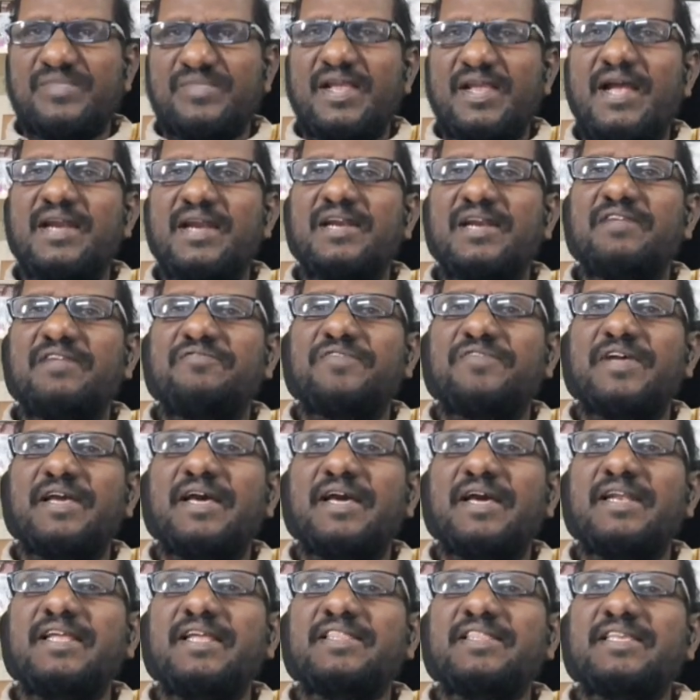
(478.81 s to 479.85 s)
And if
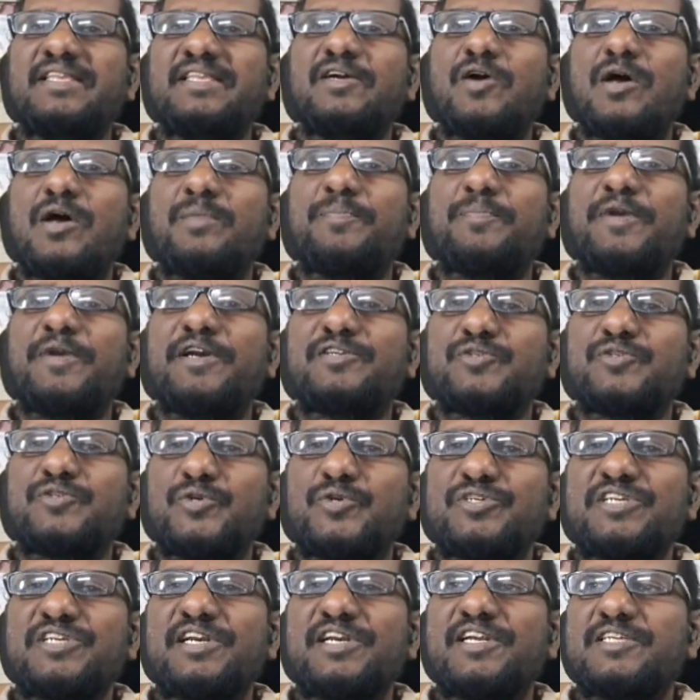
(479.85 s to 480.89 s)
anything, corporate
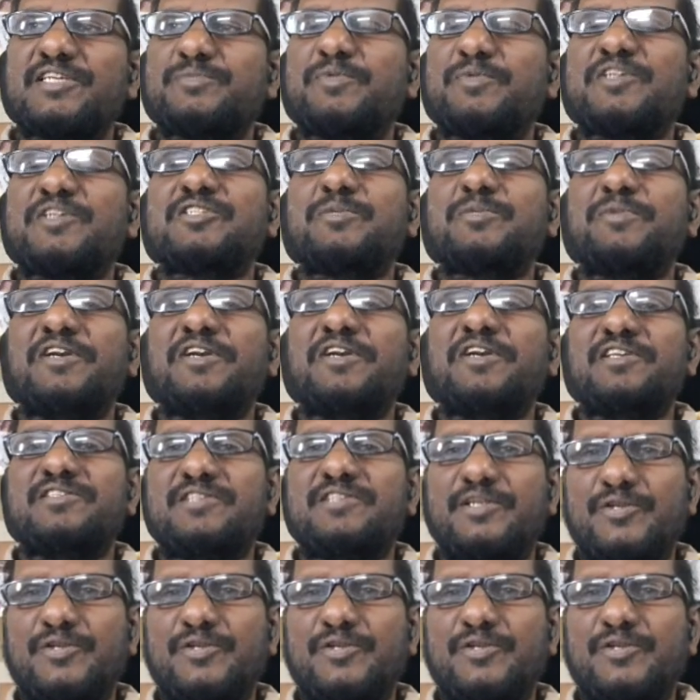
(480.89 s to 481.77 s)
social responsibility is the